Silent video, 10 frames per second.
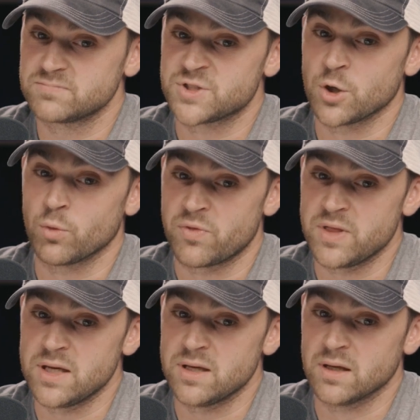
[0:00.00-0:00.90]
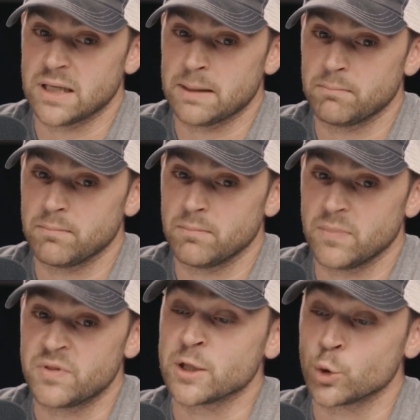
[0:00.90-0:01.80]
So the
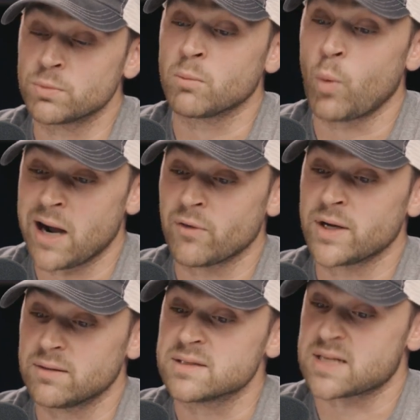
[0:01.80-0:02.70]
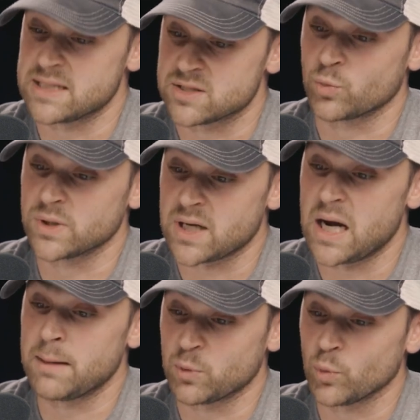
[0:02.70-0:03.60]
aluminum wiring is a really
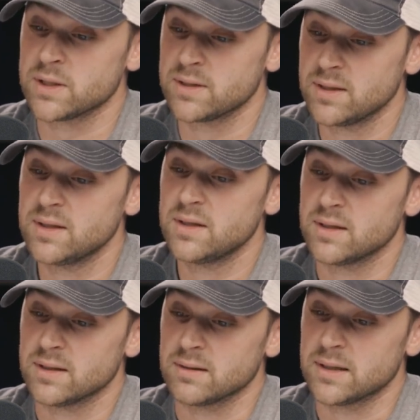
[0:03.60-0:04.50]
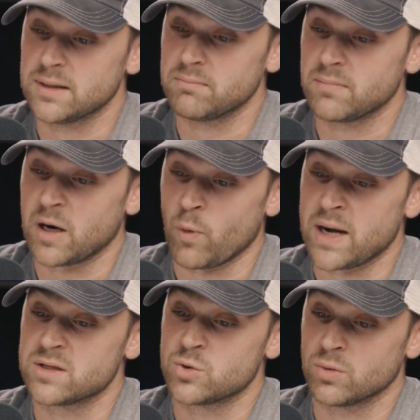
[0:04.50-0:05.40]
common one. I
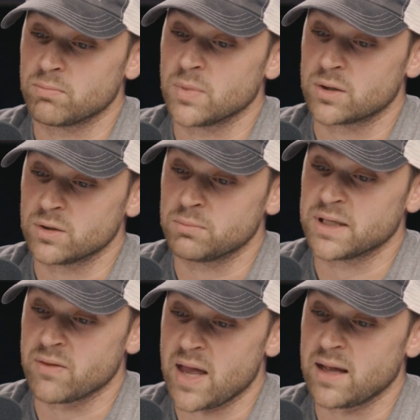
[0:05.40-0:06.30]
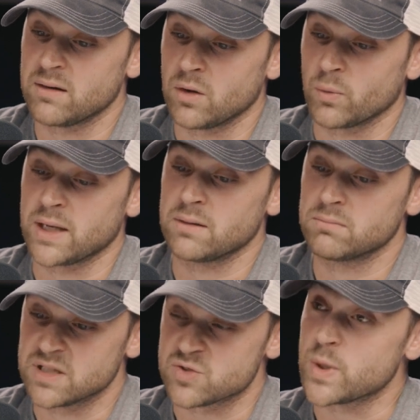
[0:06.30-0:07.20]
ran into a good bit of that already
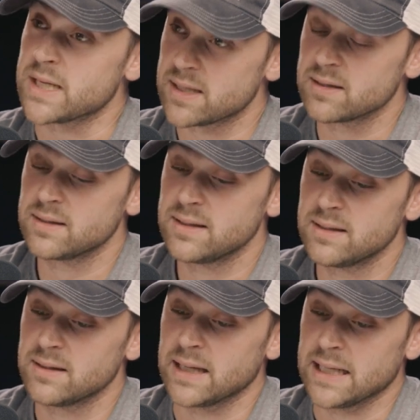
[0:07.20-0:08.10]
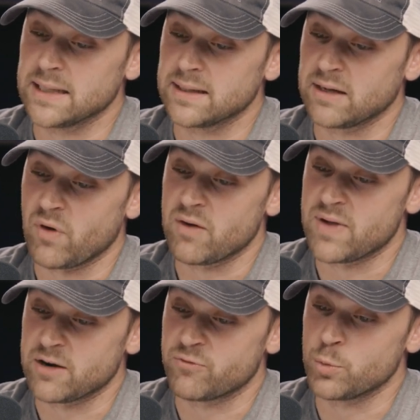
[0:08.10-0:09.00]
this week, and I've
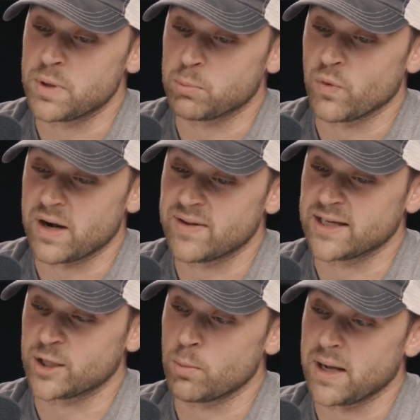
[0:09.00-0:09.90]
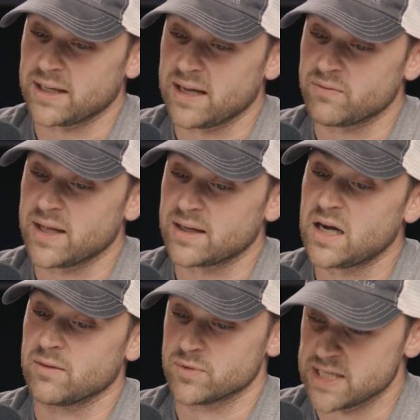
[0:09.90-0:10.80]
had a few people that I've had to go back and have that
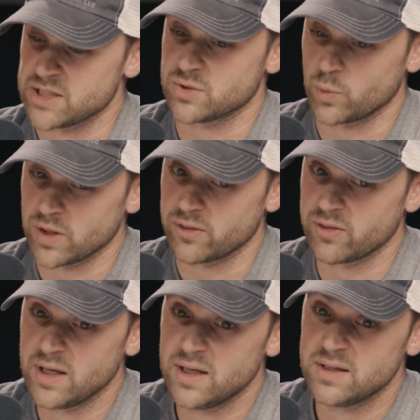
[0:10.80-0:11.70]
conversation with.